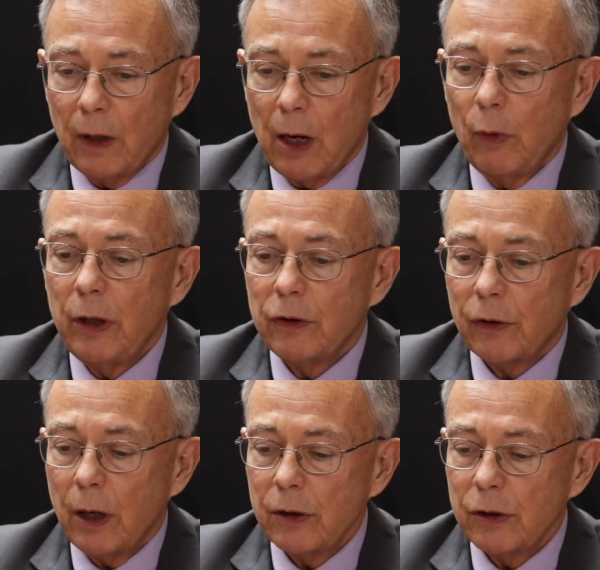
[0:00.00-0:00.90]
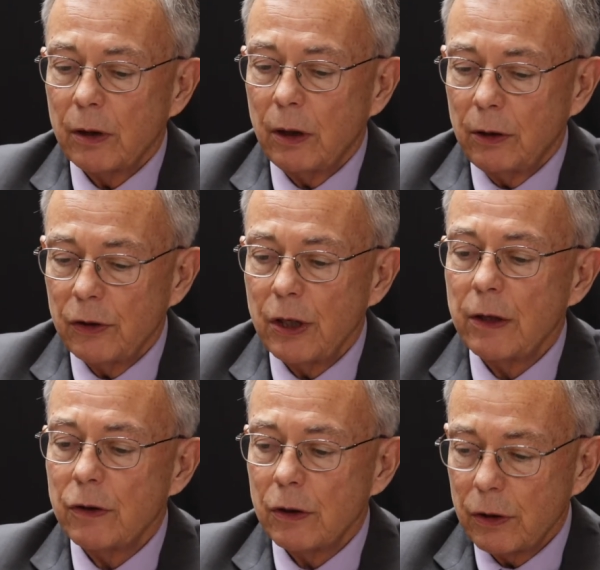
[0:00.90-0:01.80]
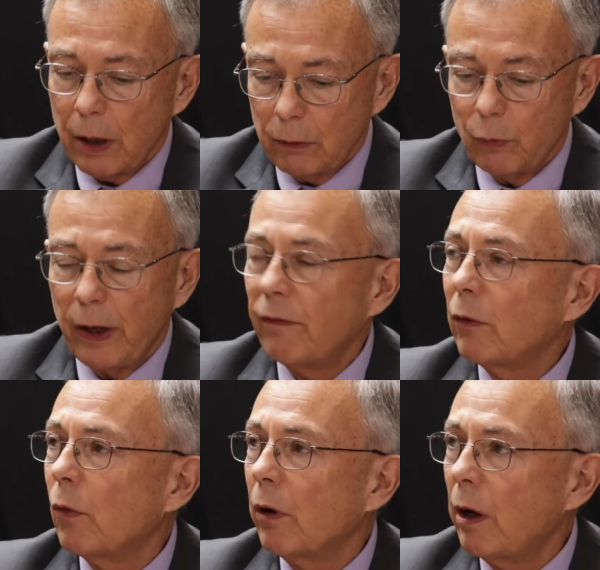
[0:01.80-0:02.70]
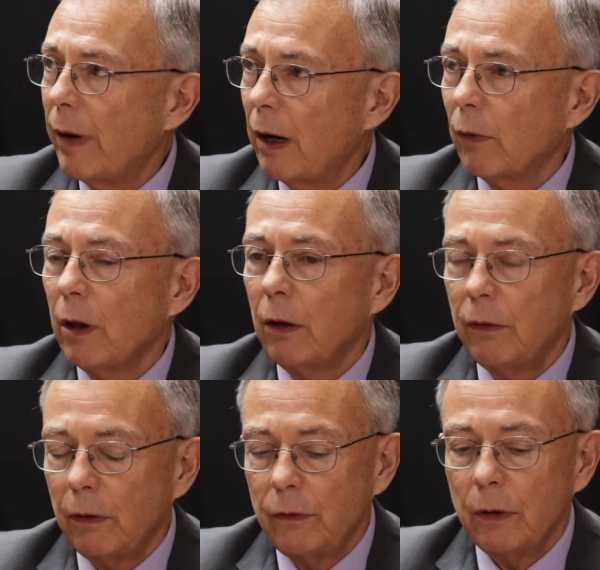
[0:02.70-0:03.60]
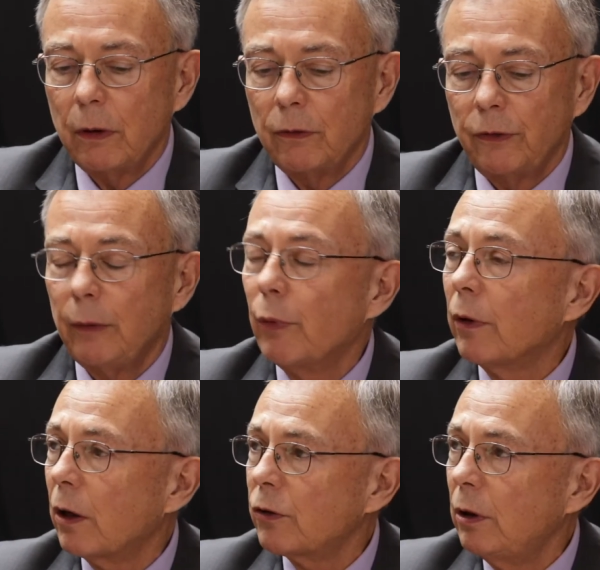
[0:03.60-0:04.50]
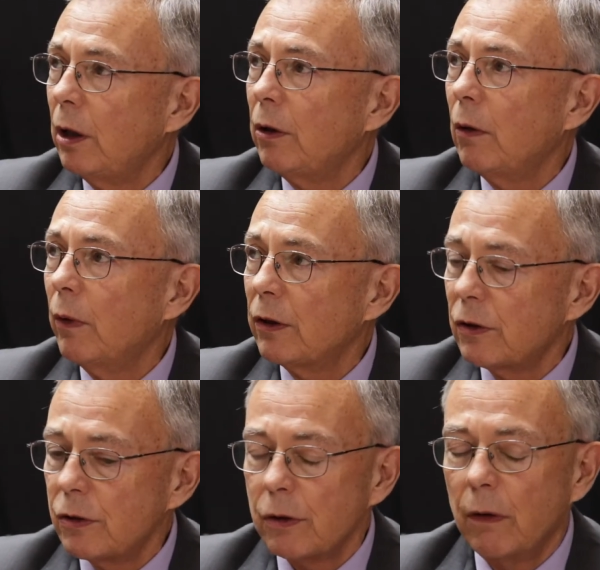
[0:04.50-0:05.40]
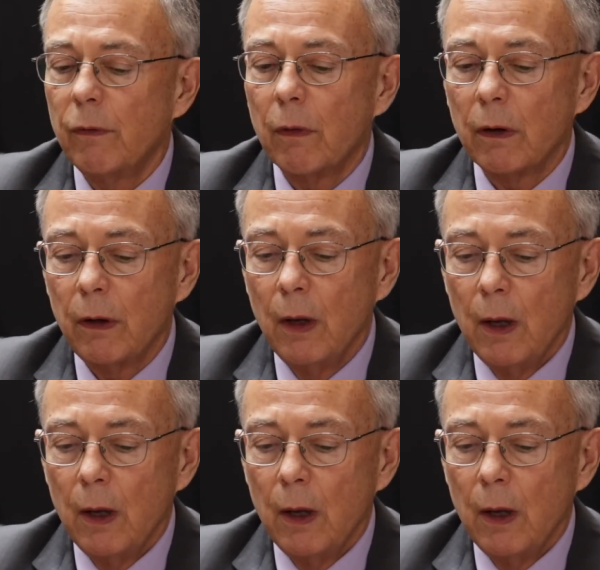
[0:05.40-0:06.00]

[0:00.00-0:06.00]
and we discuss diseases that we have to worry about relative to seed production in the U.S. and so forth.